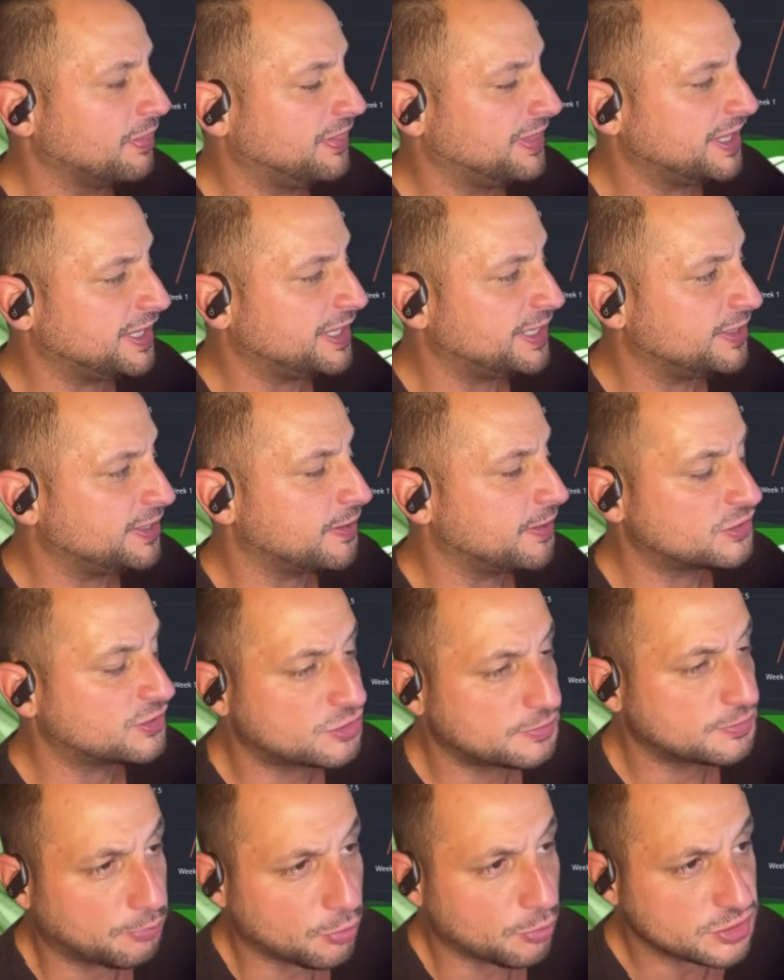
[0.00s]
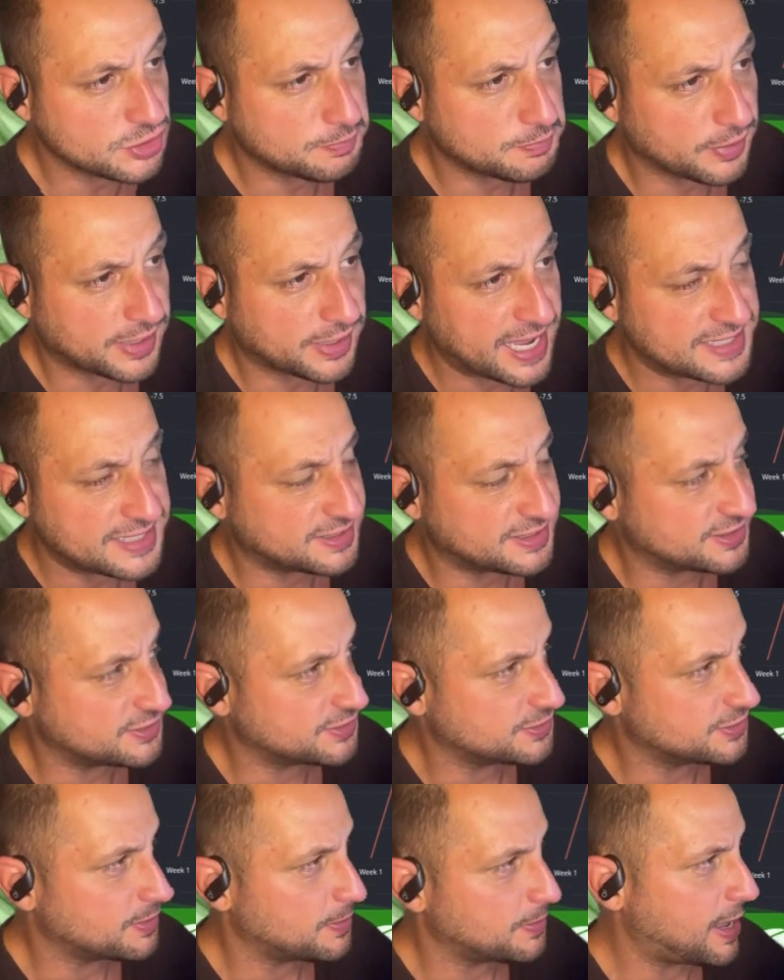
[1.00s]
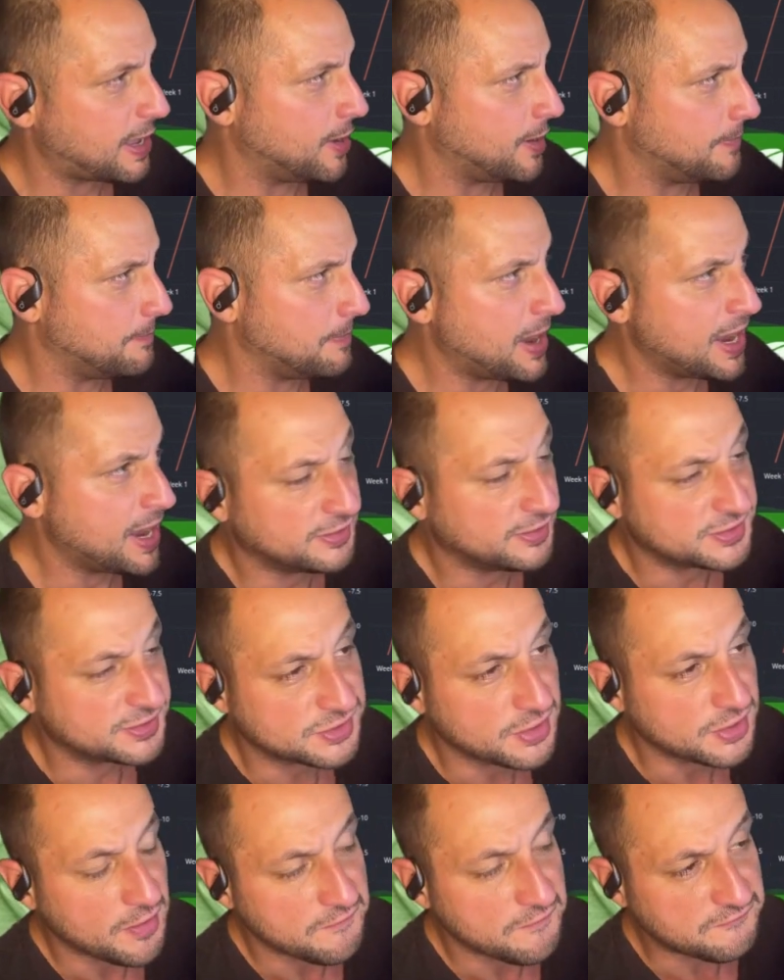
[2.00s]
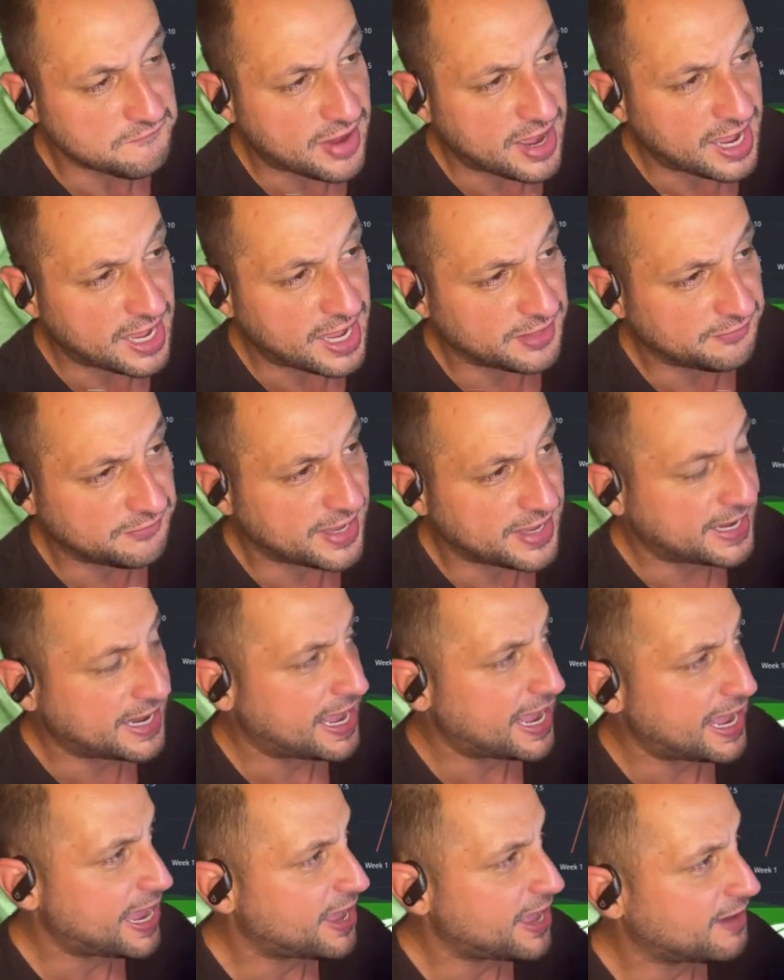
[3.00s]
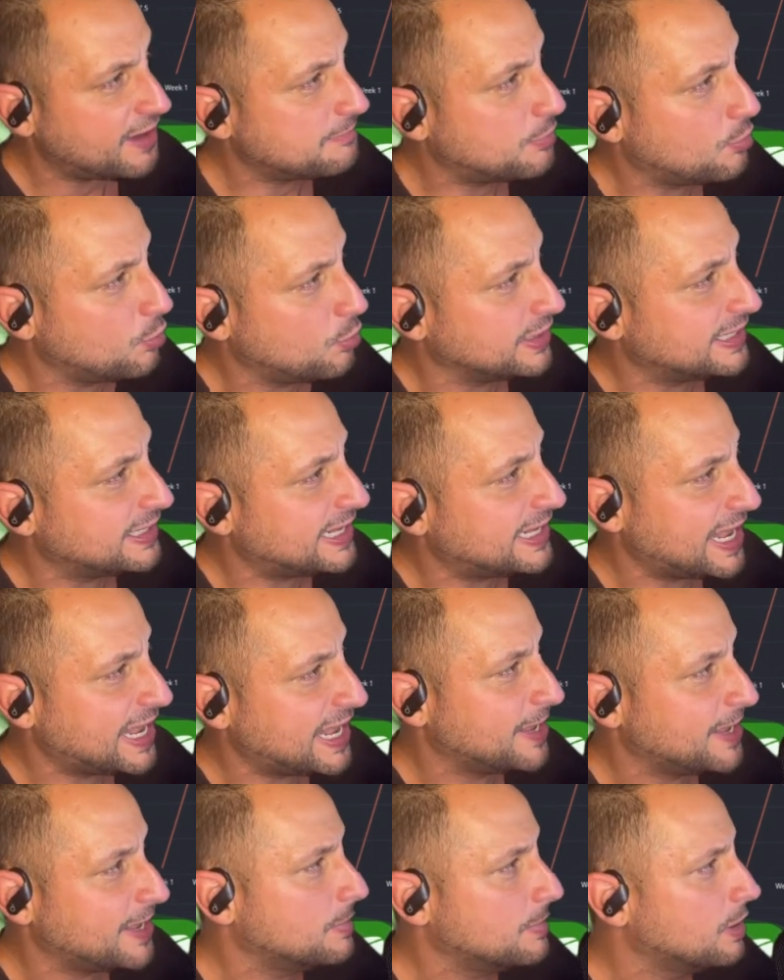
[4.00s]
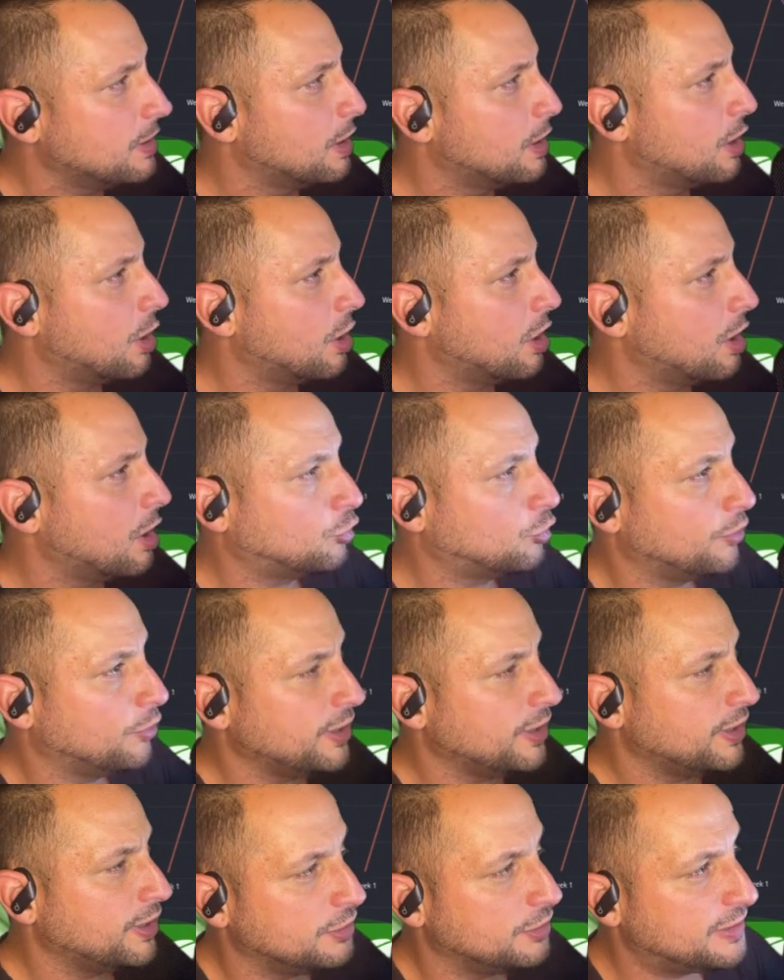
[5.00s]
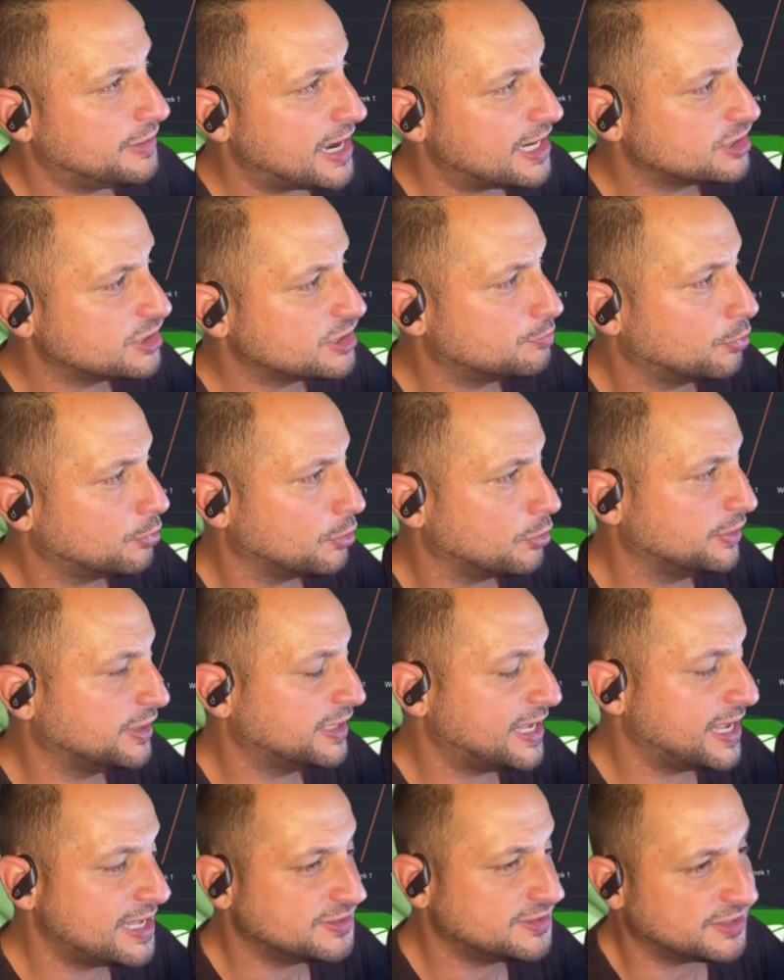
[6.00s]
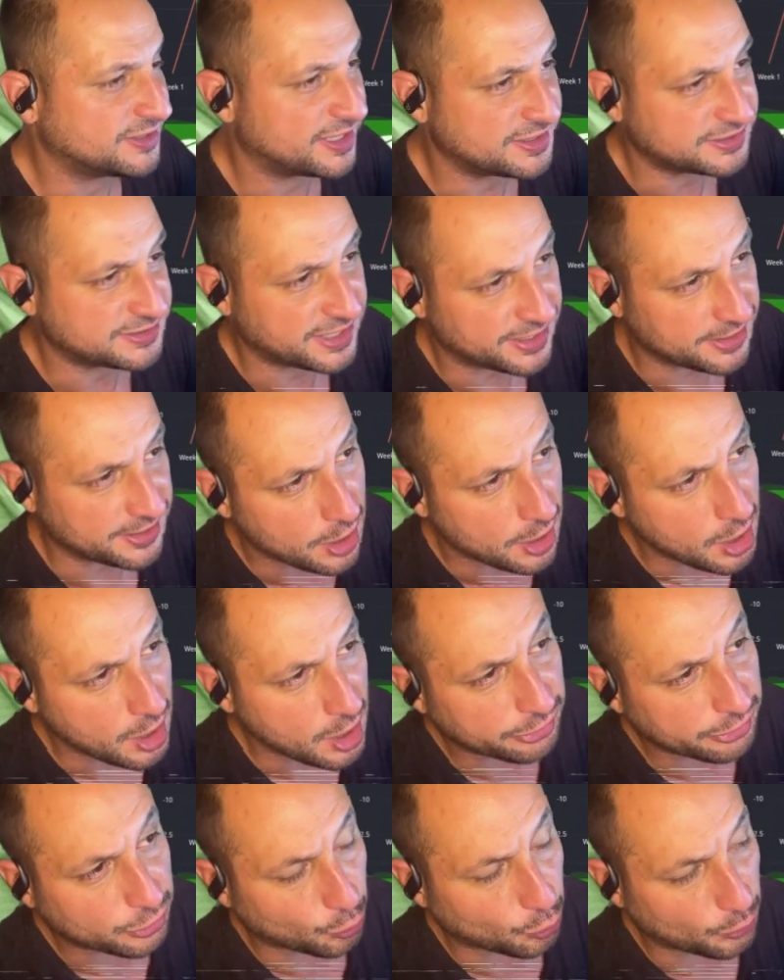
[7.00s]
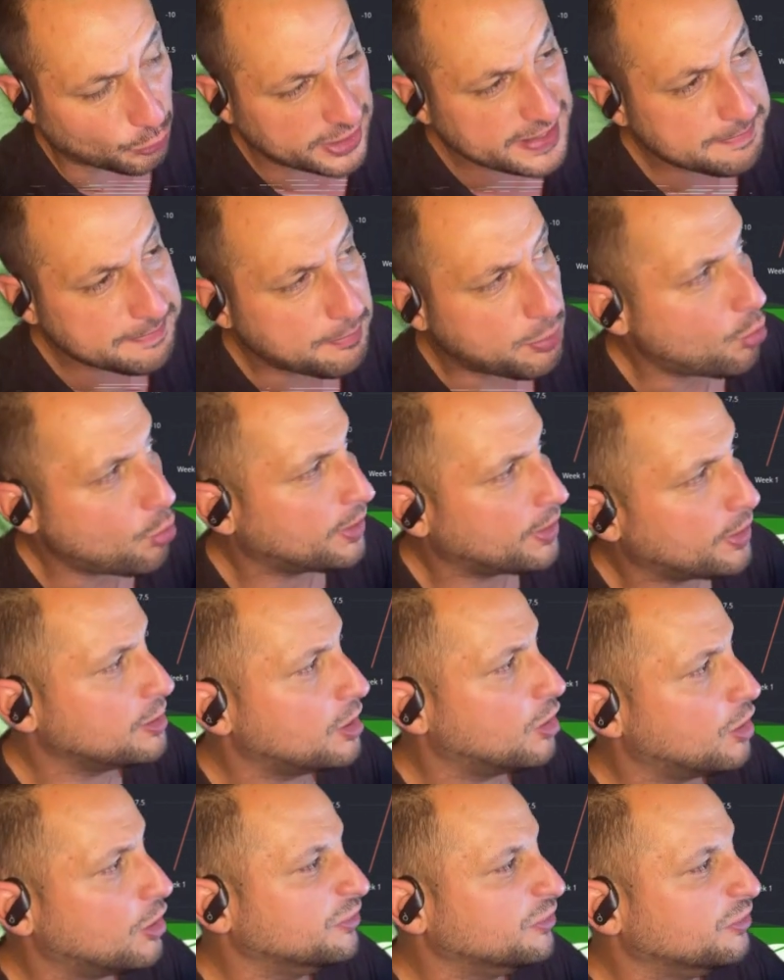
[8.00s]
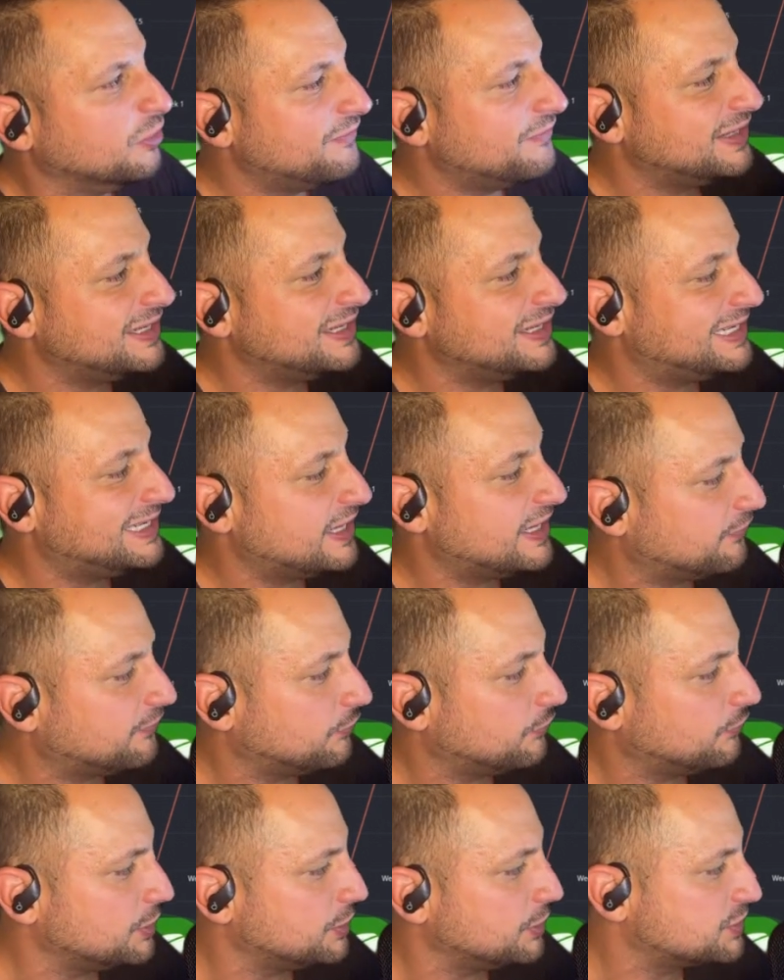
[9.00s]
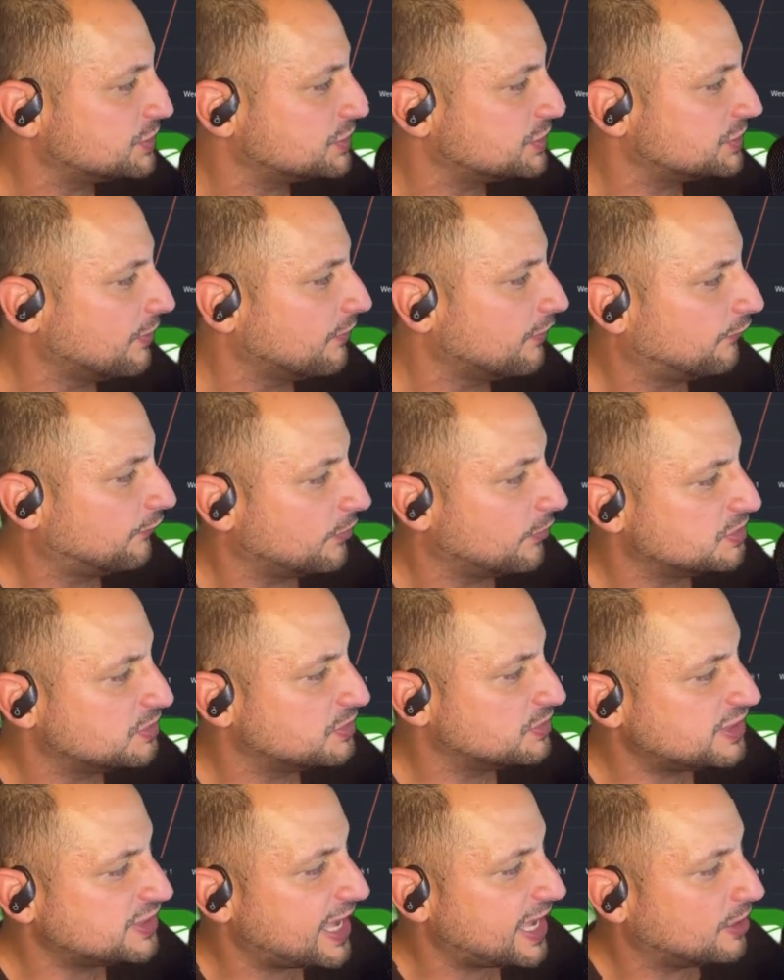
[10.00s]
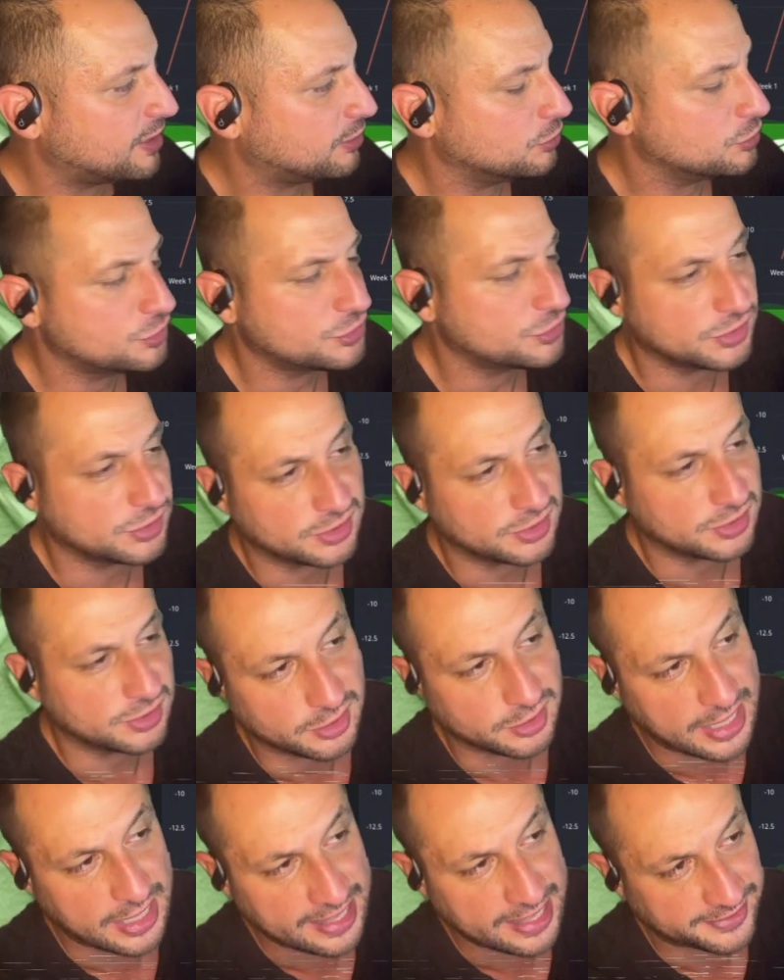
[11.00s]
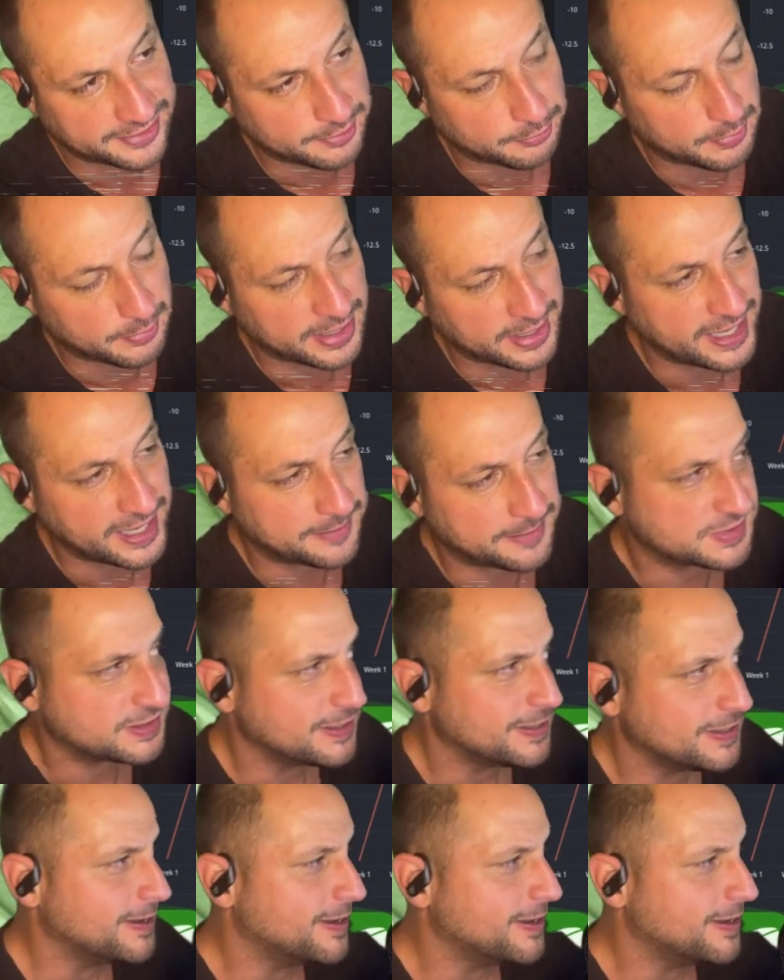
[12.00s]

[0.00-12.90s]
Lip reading: The sportsbook has it as minus 5.5 point game. Our gridiron dashboard only has it as a 3.11 difference from Seattle to LA Rams.